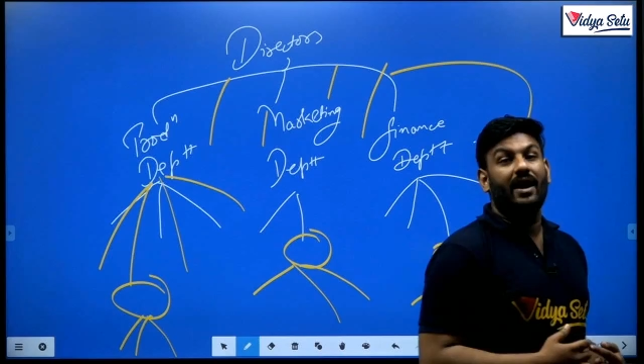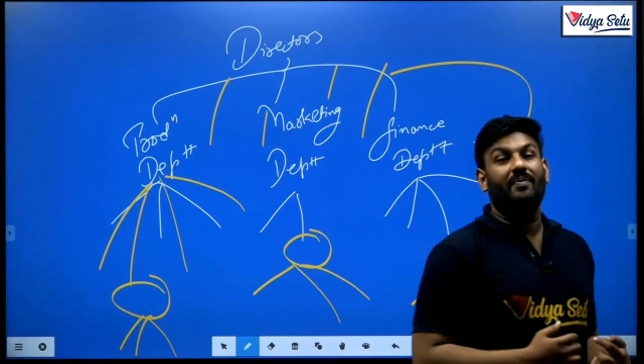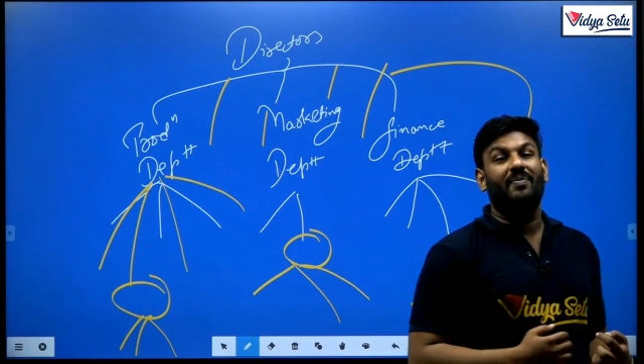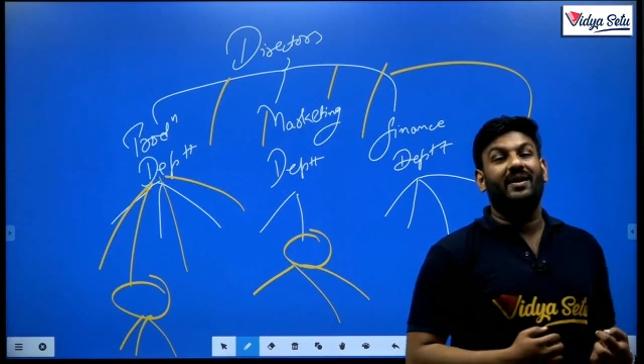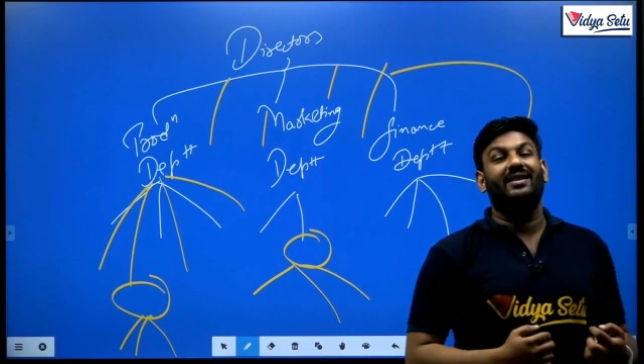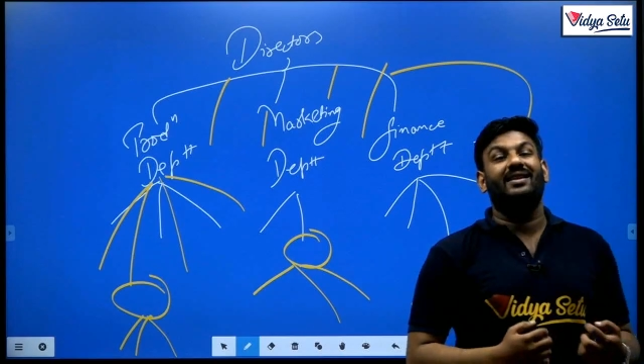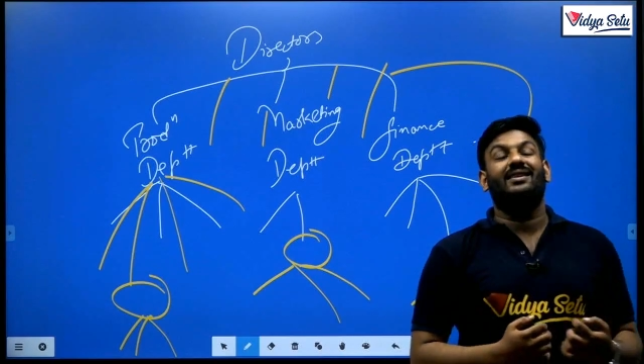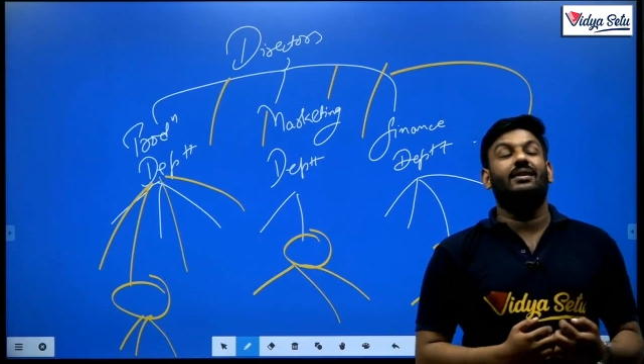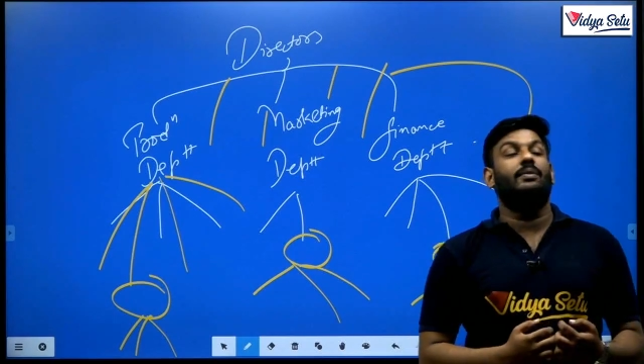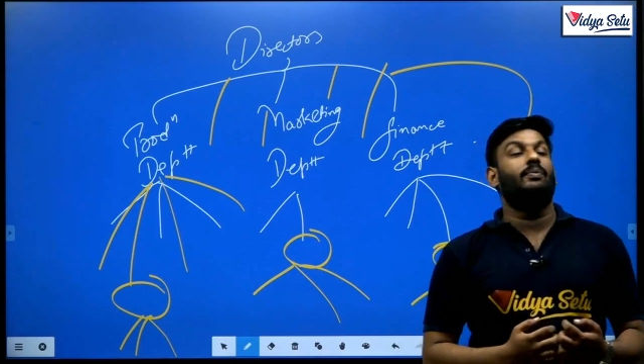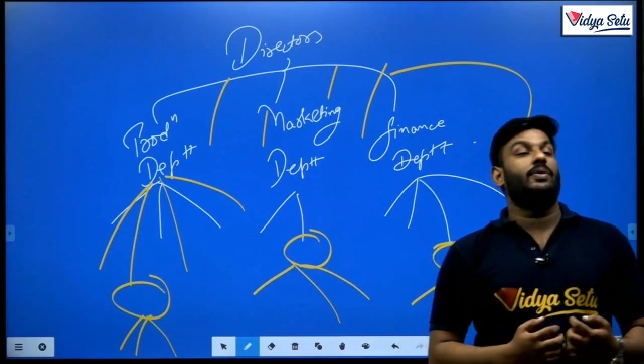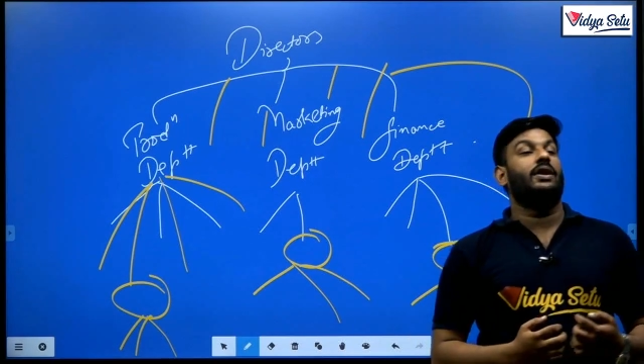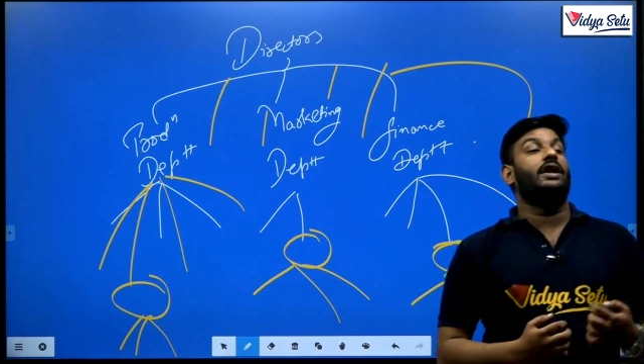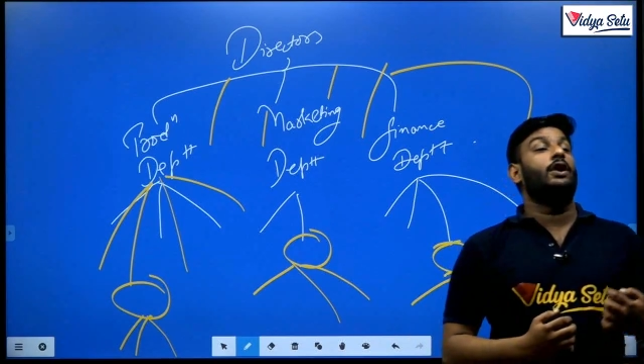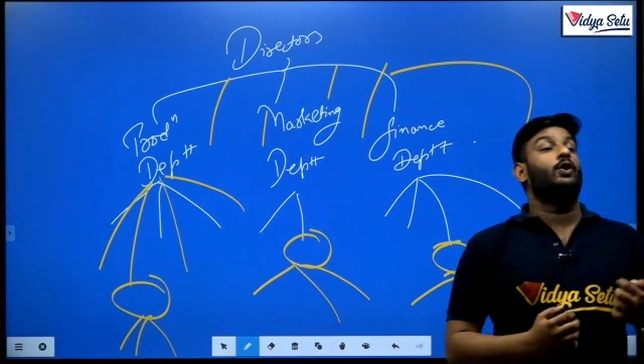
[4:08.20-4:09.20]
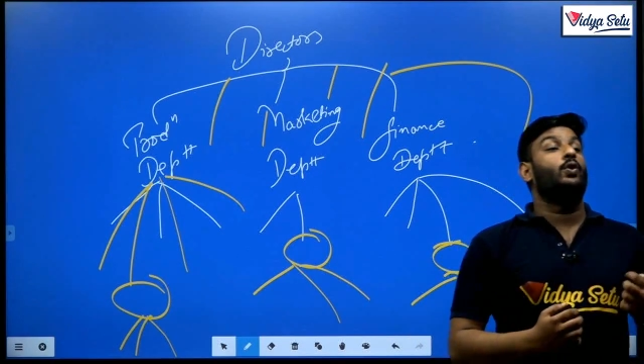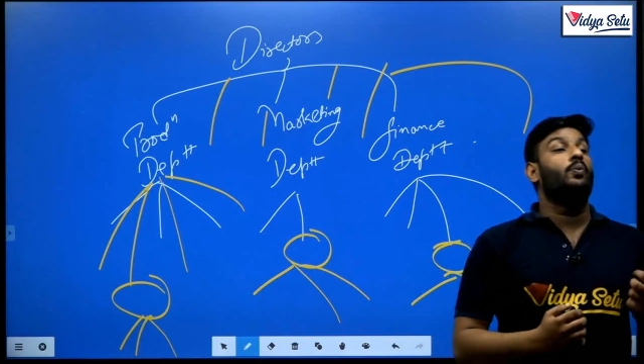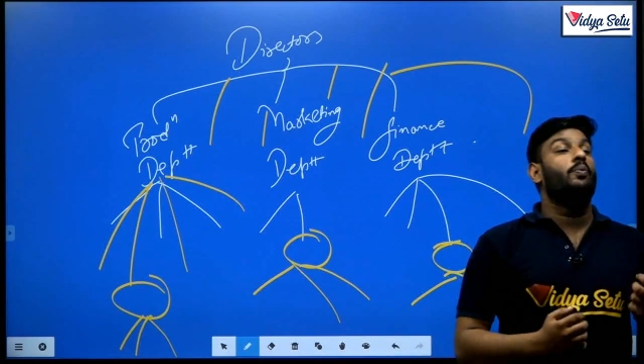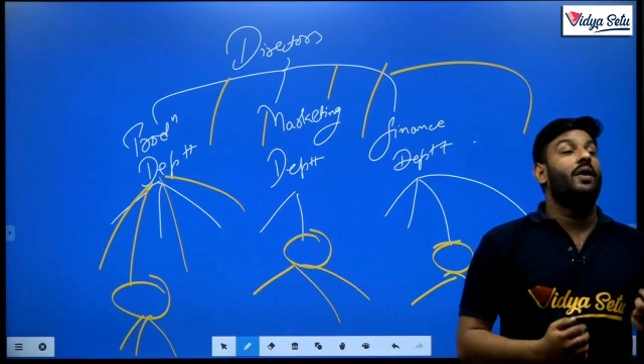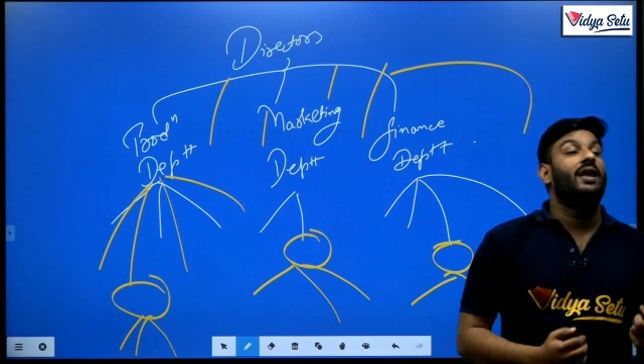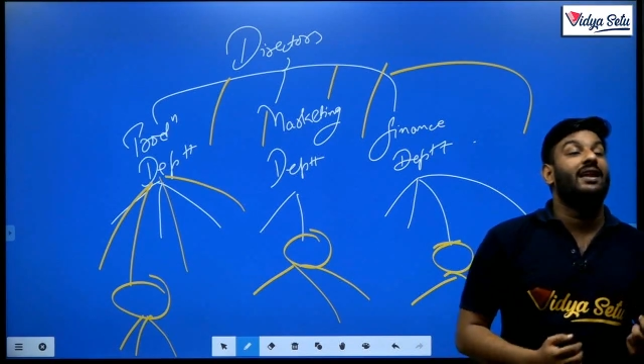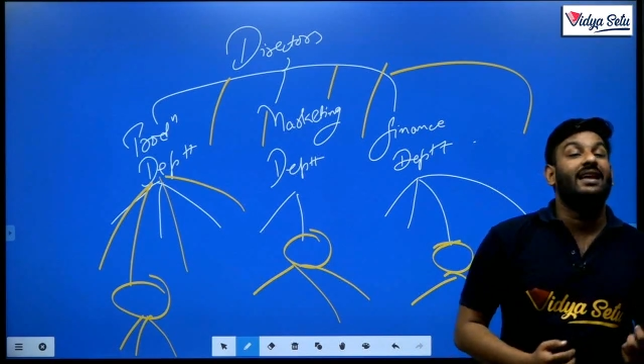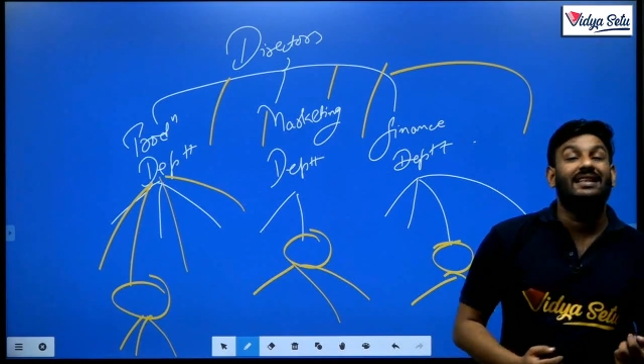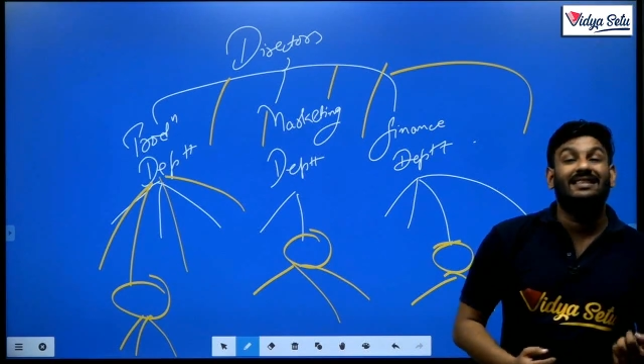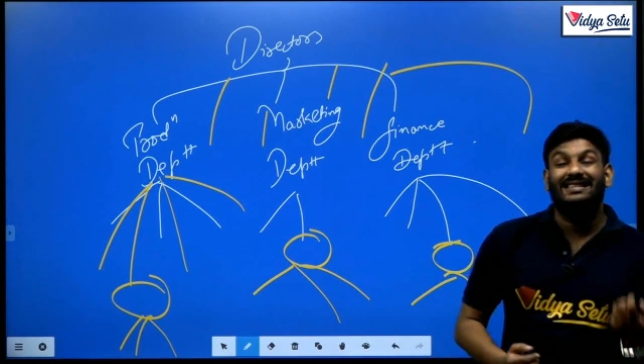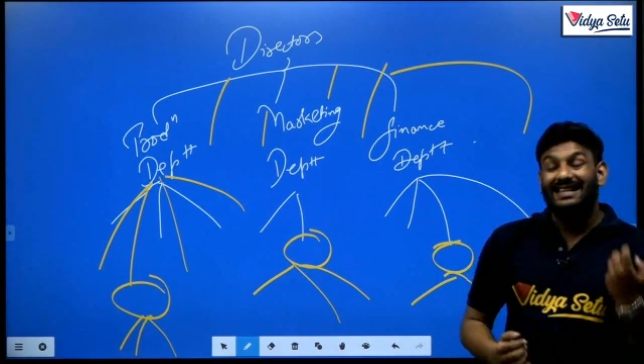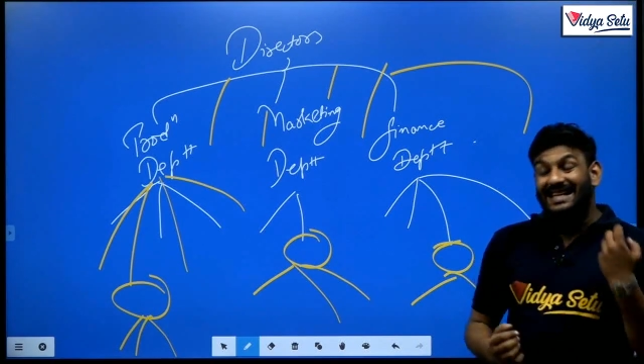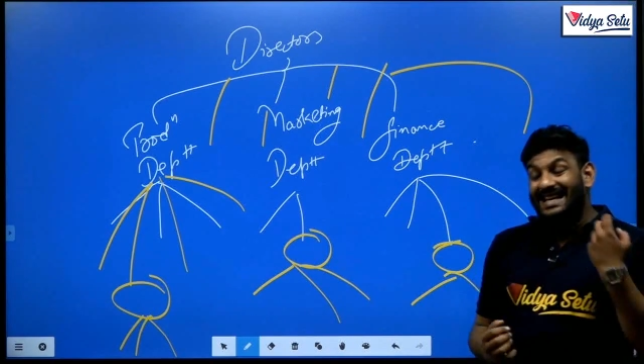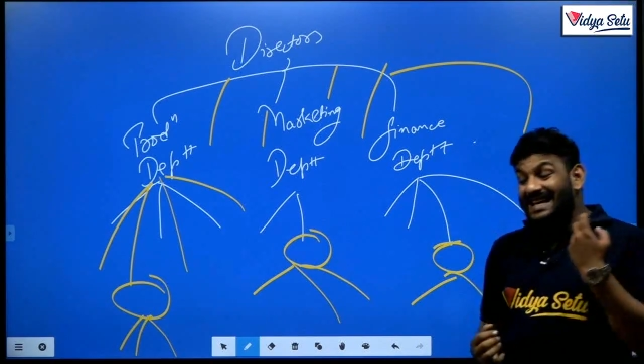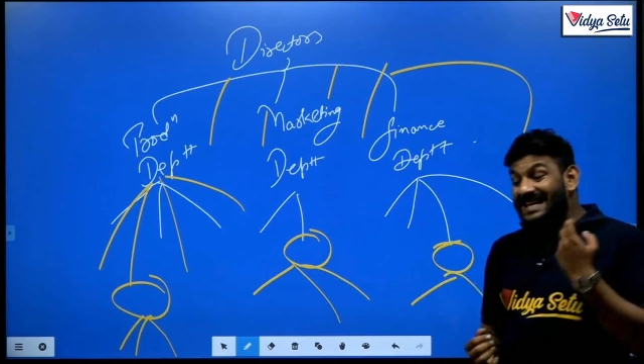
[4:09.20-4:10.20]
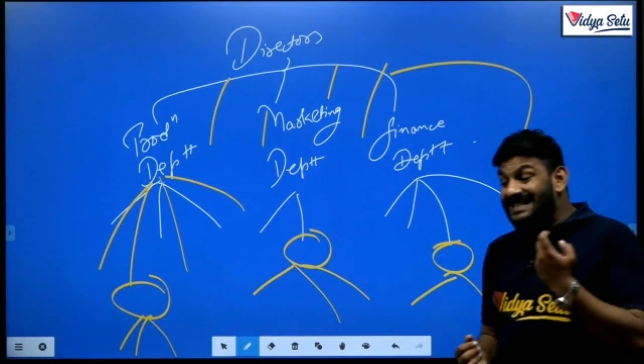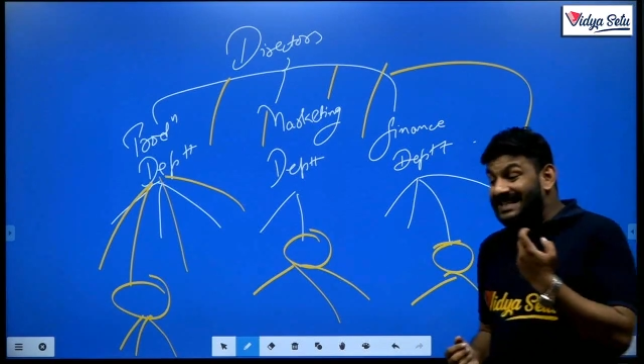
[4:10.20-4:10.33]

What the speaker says: by the company to manage each and